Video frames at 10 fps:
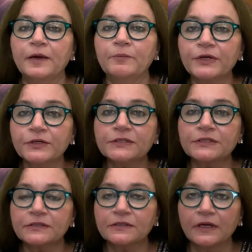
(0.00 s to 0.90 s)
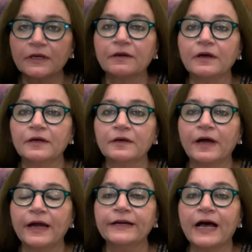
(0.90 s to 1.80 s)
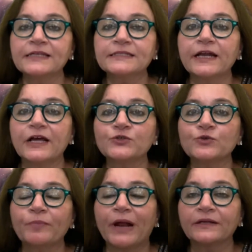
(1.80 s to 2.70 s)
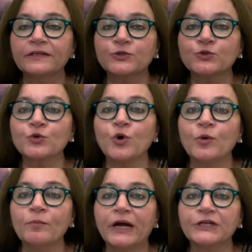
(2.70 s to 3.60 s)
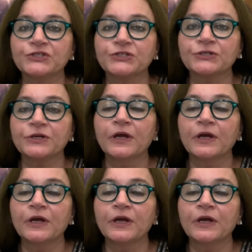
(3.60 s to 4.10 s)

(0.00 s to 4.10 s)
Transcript: Because a dancer has to practice so much,